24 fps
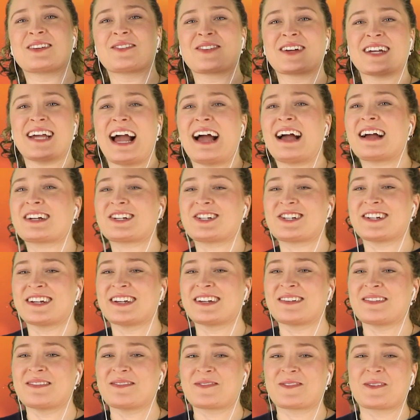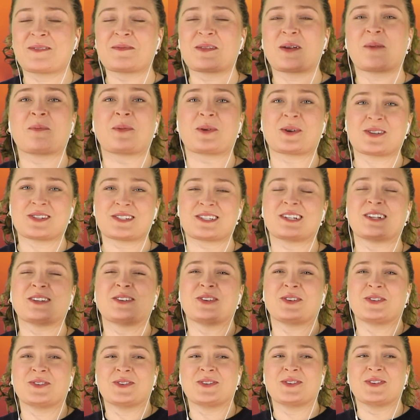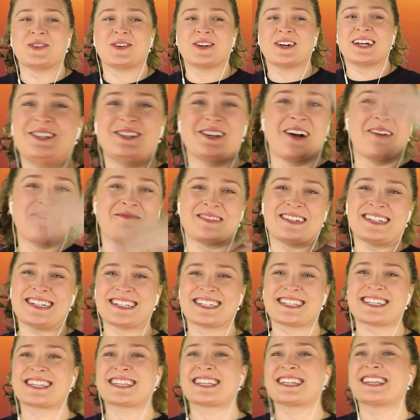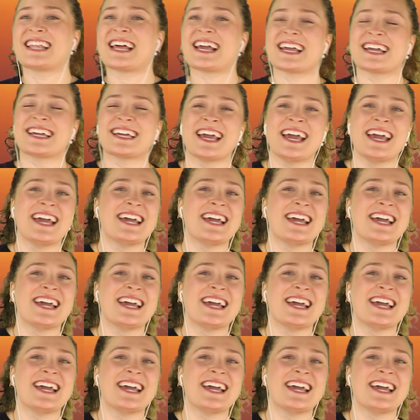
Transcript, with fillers: the reaction from the person who jumped into the lake